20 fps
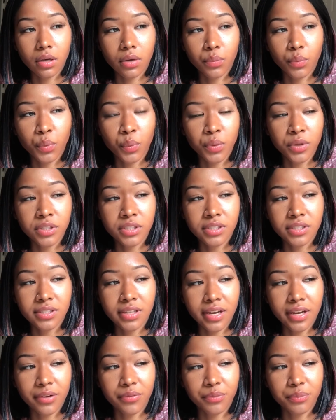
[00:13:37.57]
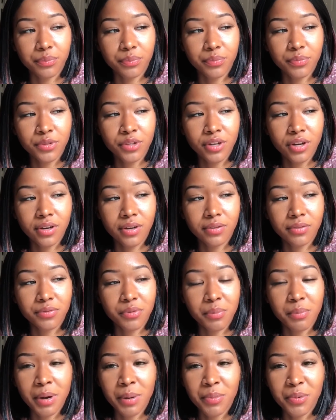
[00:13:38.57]
we were just like,
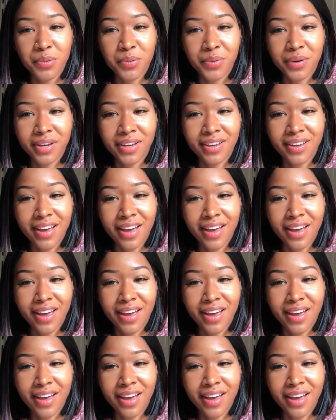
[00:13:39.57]
remember when,